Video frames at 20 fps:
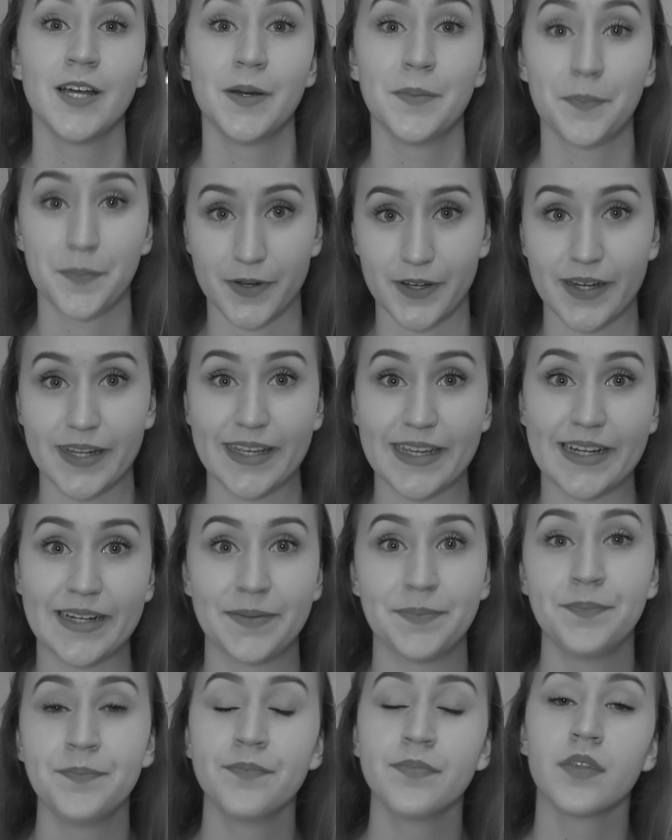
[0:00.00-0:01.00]
But yeah.
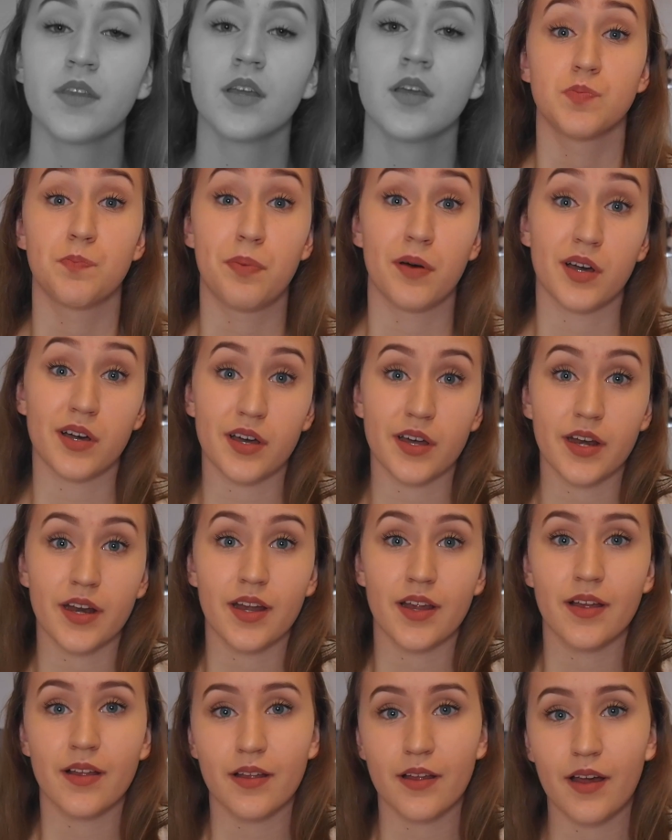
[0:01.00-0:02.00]
But
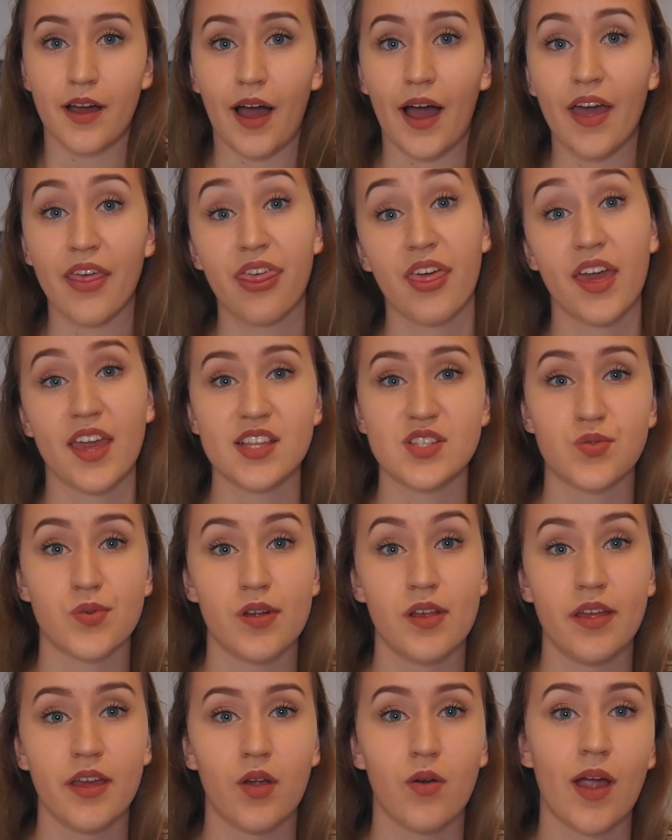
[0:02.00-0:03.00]
I think it's
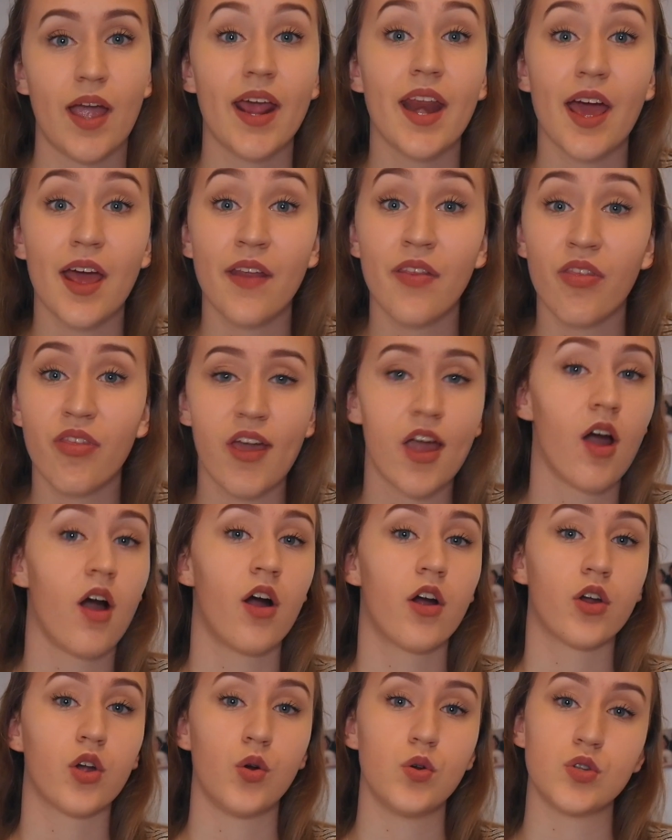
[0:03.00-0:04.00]
really great, and they
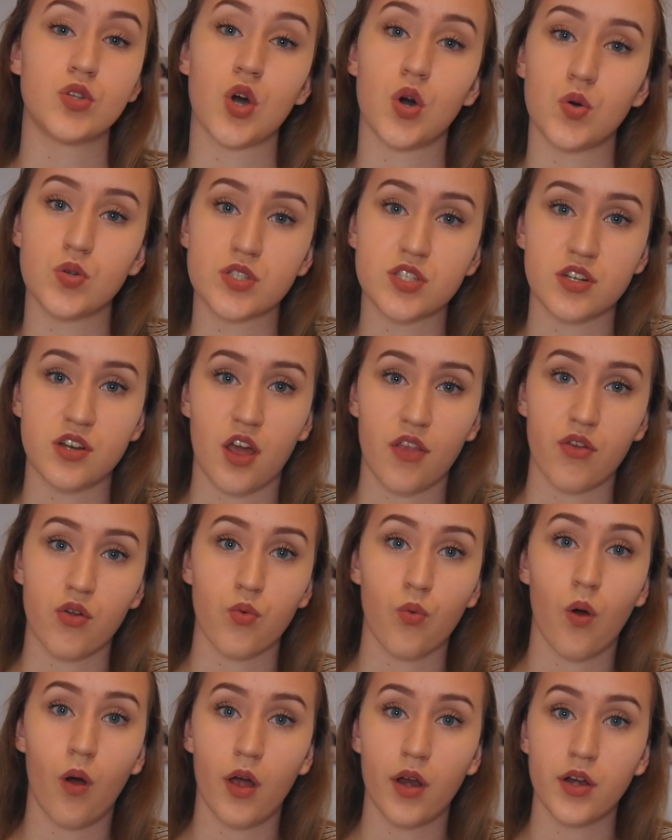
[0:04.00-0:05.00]
are going to host another
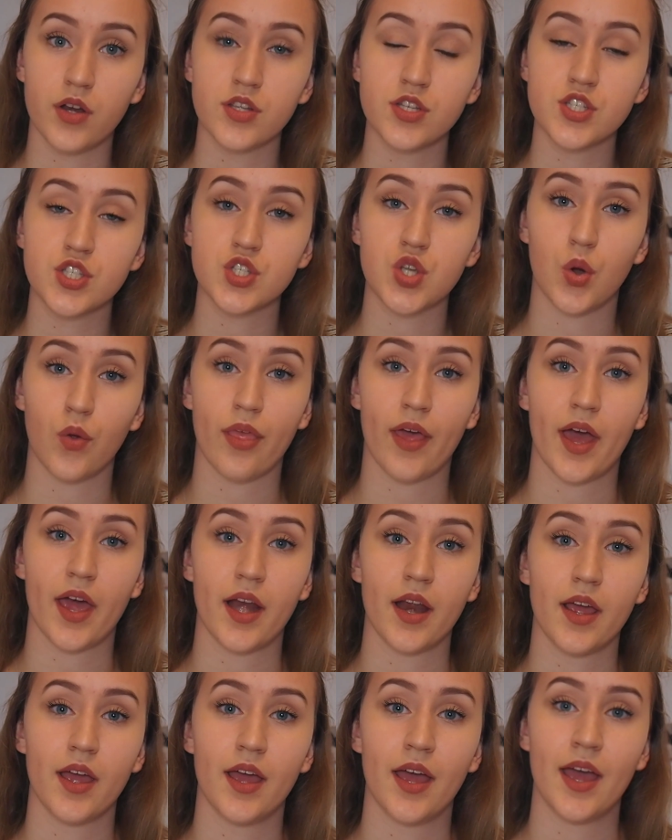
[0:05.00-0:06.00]
one so
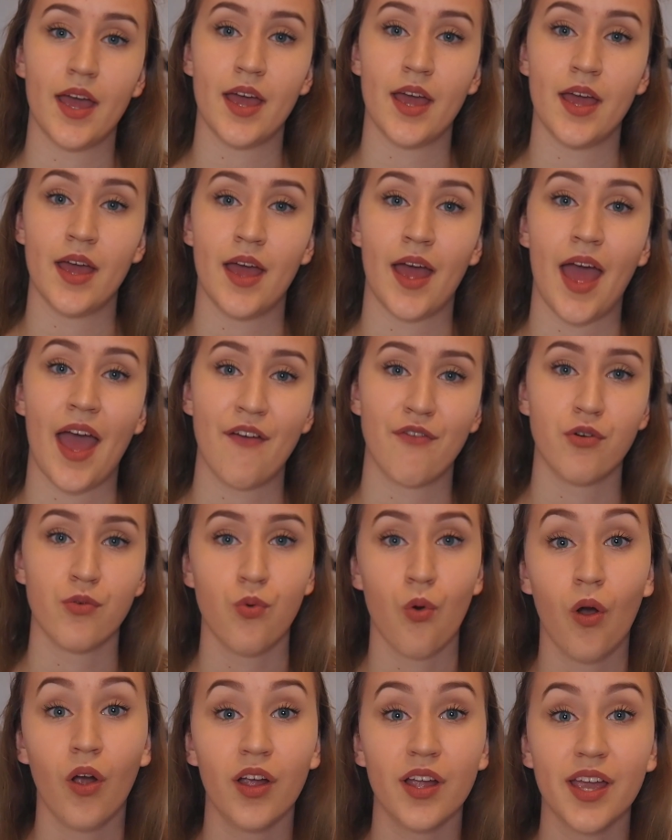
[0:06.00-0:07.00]
that
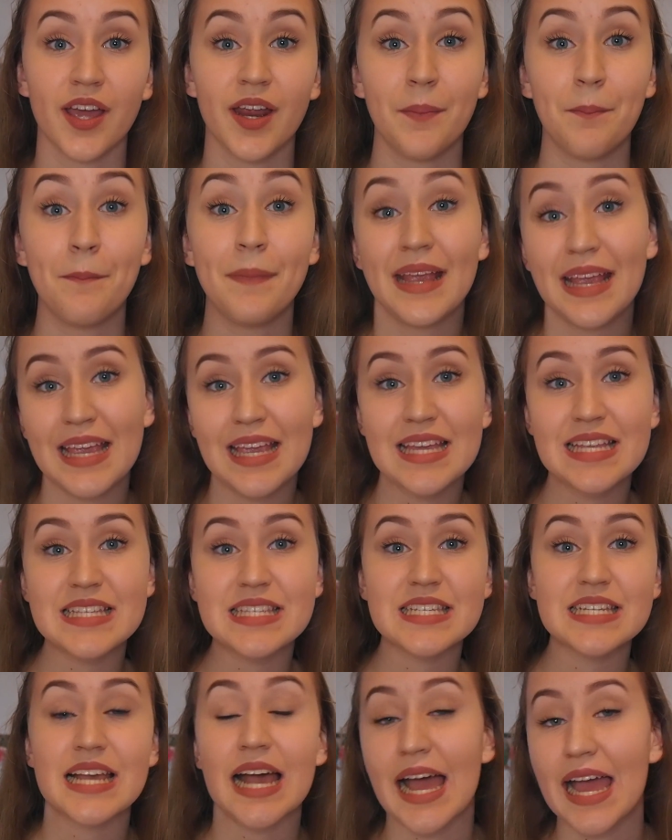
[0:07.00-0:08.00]
everyone can
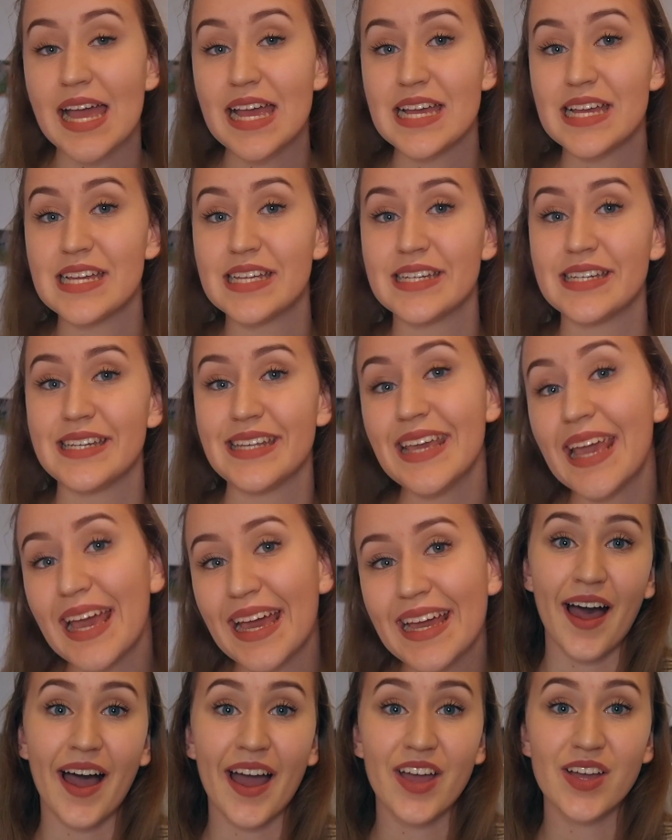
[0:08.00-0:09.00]
meet, and yeah.
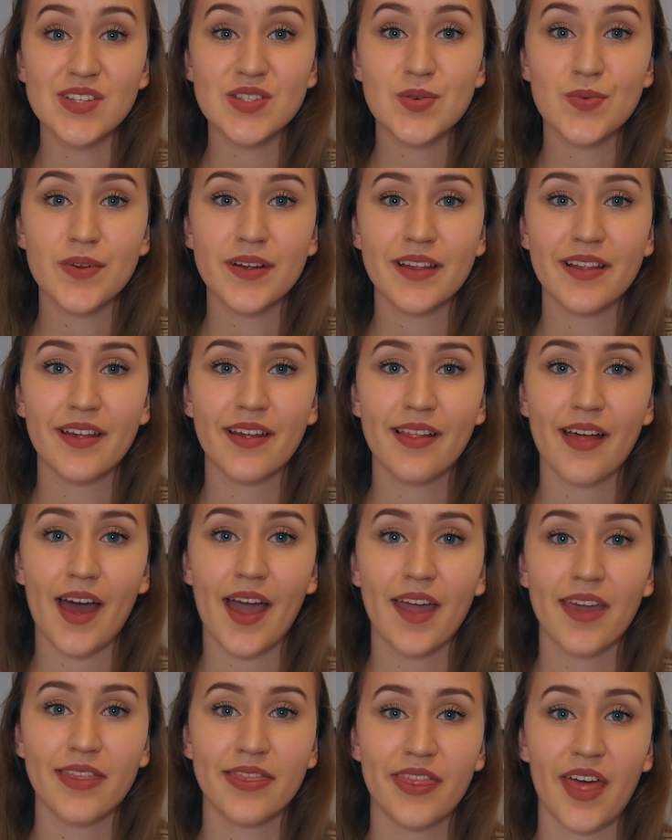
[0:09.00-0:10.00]
I also really
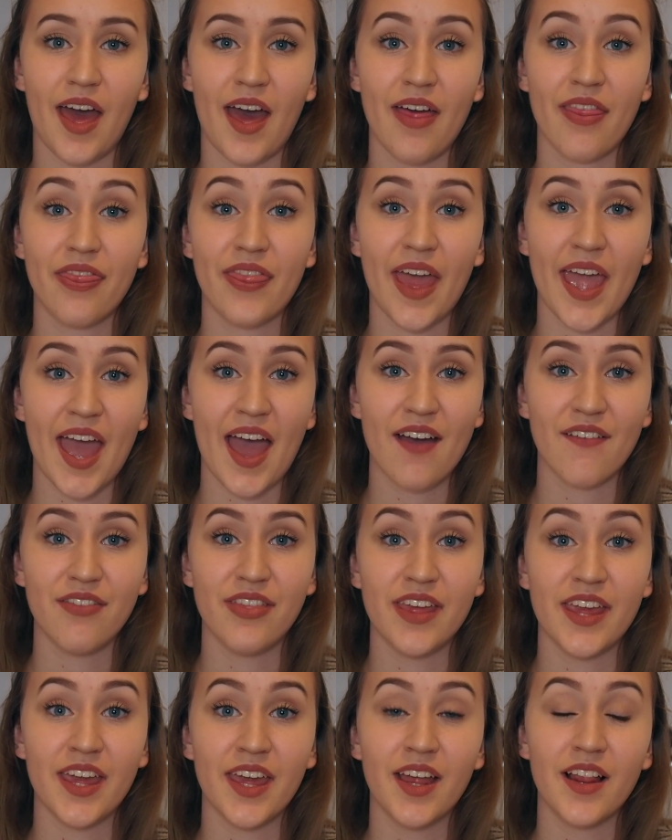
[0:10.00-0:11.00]
like that they have
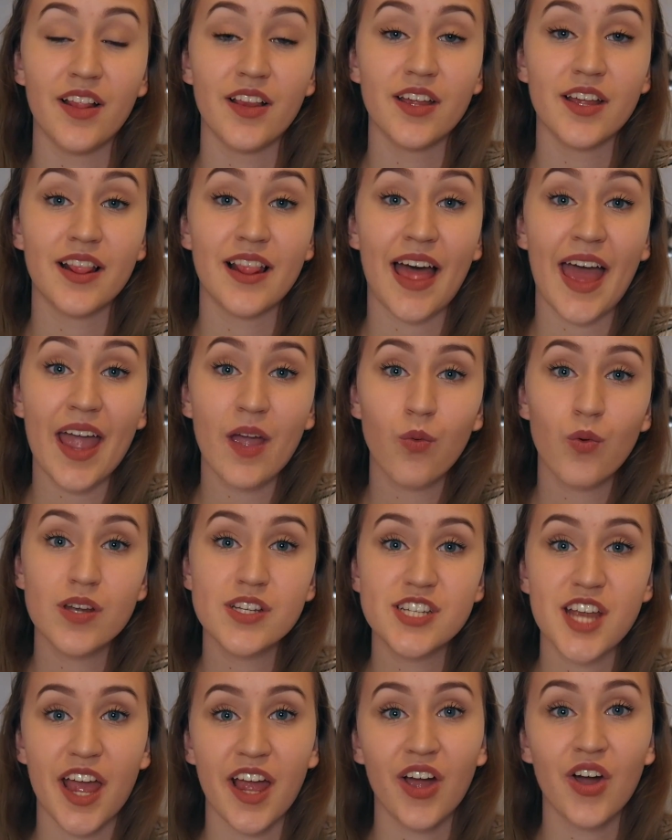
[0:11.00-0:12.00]
the
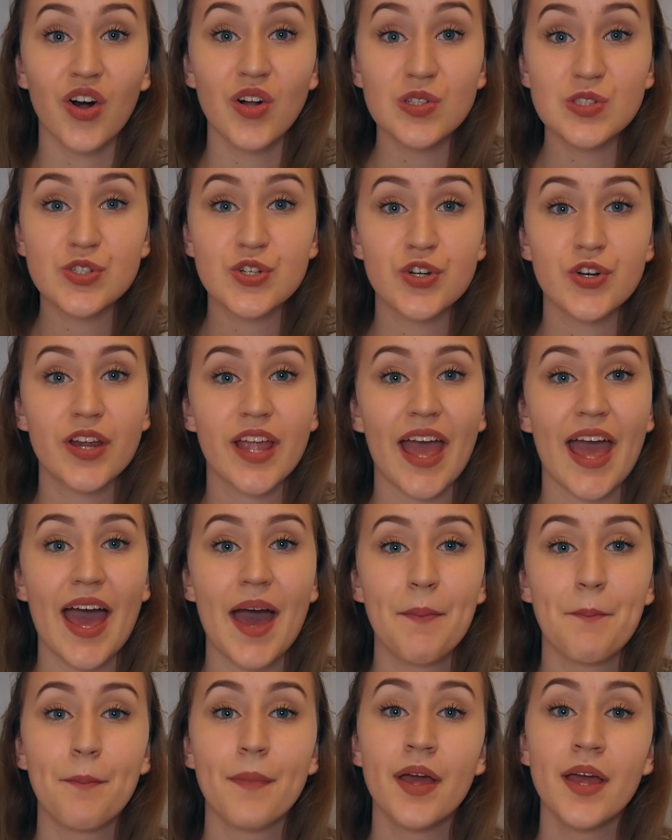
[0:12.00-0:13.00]
language and culture
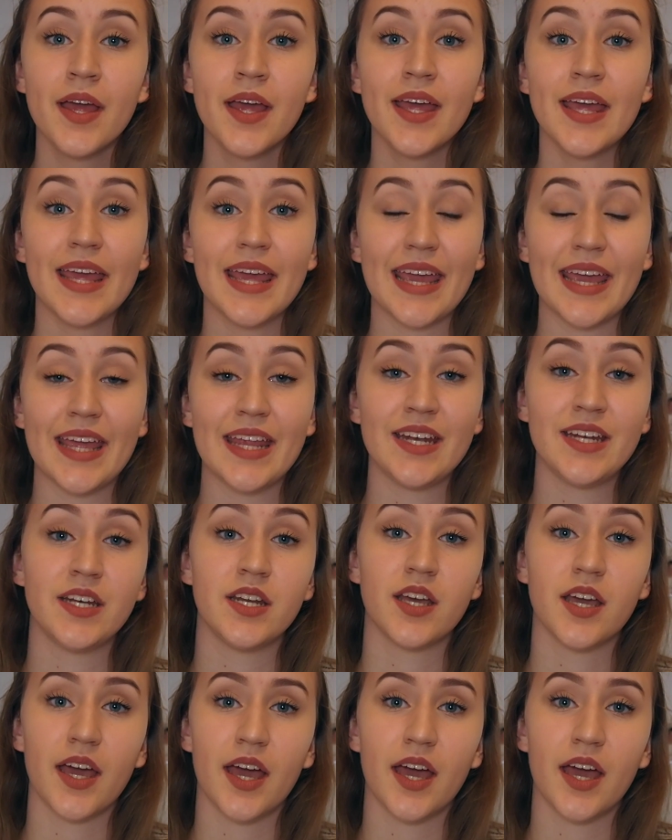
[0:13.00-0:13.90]
camp in